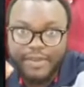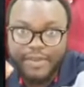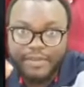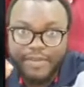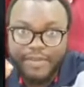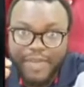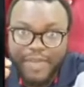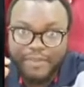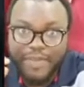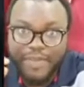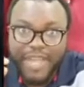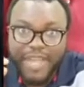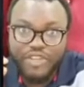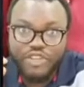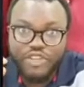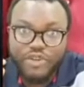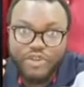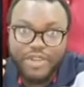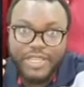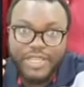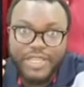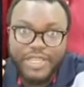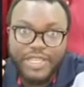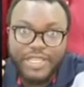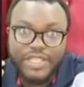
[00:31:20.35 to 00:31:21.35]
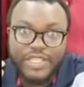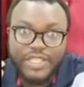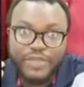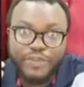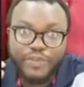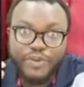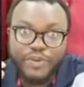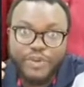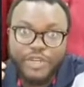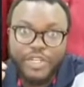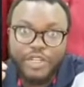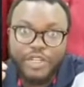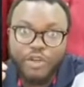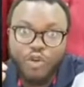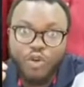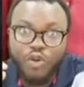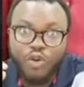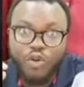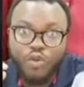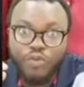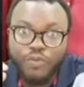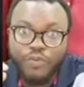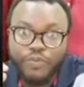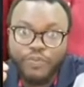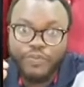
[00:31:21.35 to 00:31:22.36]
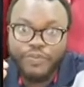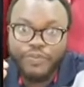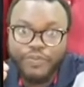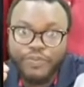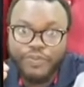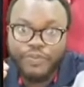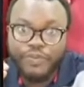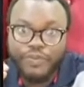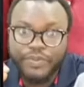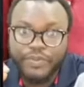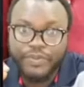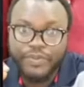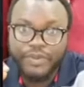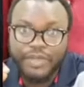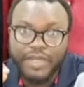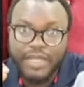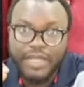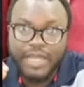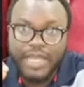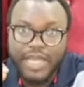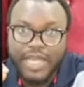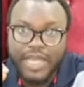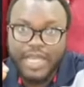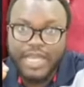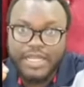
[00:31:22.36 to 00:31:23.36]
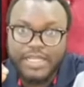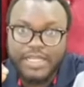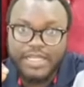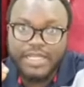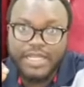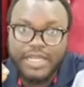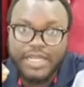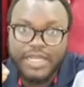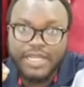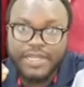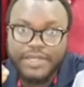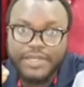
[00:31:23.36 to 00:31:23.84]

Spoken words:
my battery is pretty low. And